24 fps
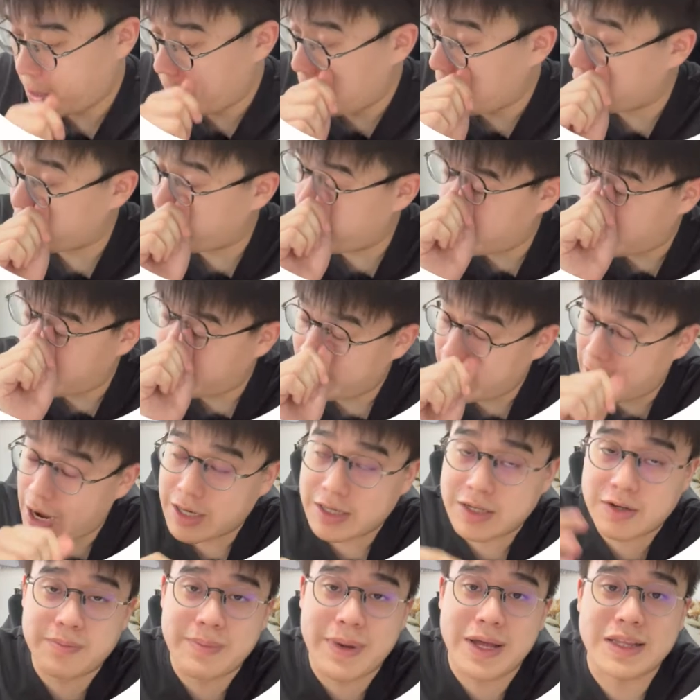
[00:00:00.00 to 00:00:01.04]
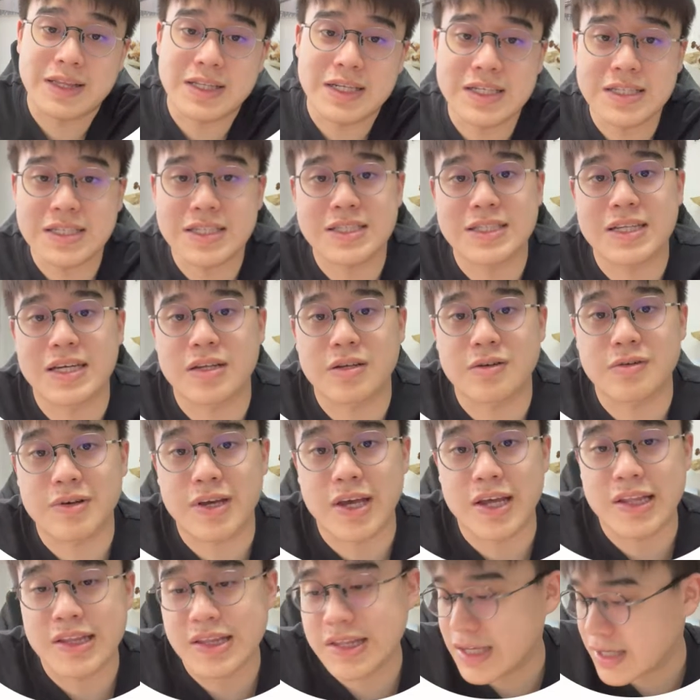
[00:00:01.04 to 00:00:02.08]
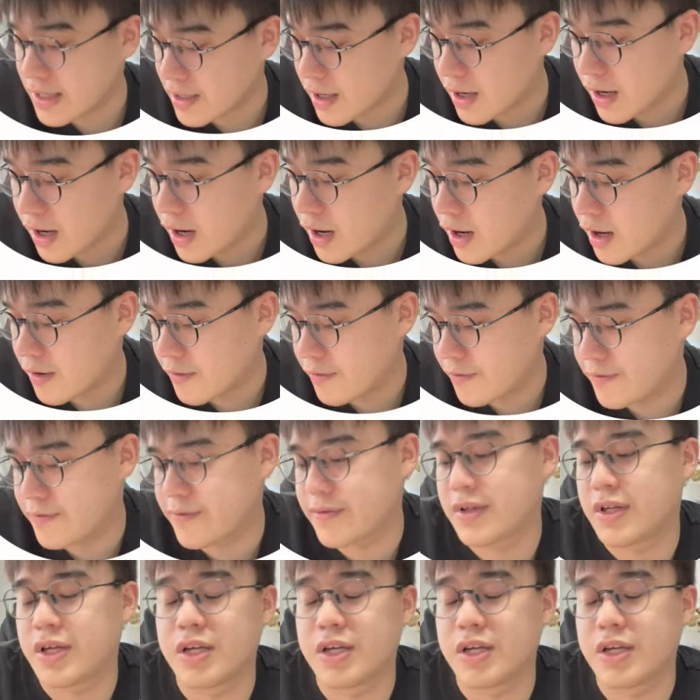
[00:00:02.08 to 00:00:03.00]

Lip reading: If you have other methods that you can think of,